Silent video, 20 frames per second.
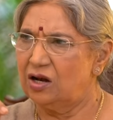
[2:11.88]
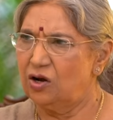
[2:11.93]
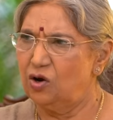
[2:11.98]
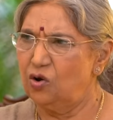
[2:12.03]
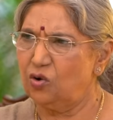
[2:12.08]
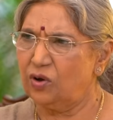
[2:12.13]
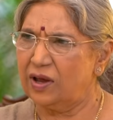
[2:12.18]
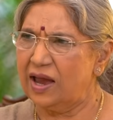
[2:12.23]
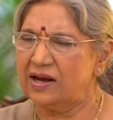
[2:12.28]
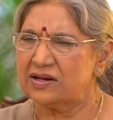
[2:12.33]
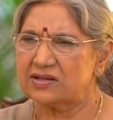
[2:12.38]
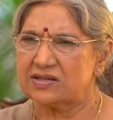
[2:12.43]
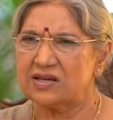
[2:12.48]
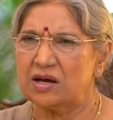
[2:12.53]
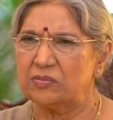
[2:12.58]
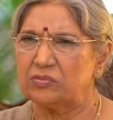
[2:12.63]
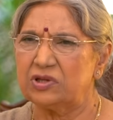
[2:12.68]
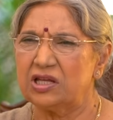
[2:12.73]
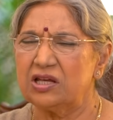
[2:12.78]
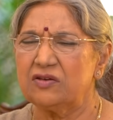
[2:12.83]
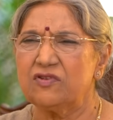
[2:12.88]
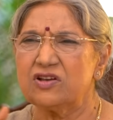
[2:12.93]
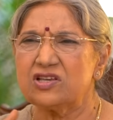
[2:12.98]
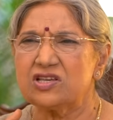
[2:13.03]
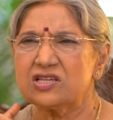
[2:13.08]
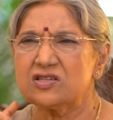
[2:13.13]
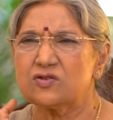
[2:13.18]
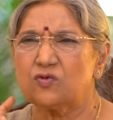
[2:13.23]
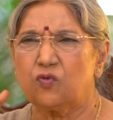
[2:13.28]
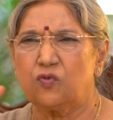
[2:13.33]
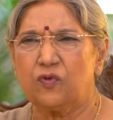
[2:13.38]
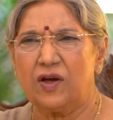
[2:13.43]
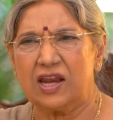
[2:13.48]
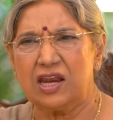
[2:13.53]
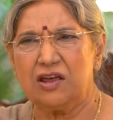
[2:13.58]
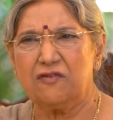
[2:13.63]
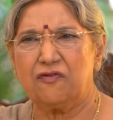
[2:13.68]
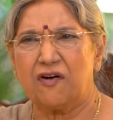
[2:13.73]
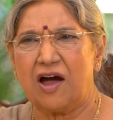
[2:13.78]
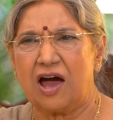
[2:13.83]
look at something which is
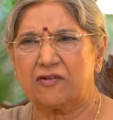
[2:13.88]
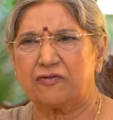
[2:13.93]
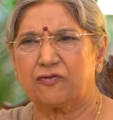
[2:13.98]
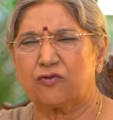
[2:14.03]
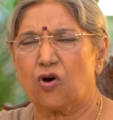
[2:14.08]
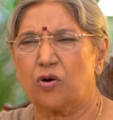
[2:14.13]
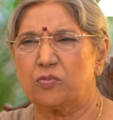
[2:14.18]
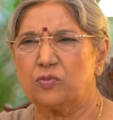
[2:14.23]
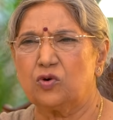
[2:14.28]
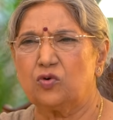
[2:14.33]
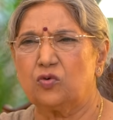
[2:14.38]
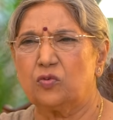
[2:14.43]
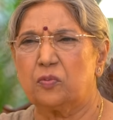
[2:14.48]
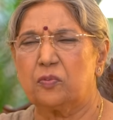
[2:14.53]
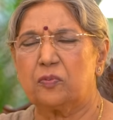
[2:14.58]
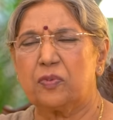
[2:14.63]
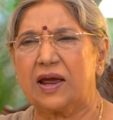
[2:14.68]
very far from you,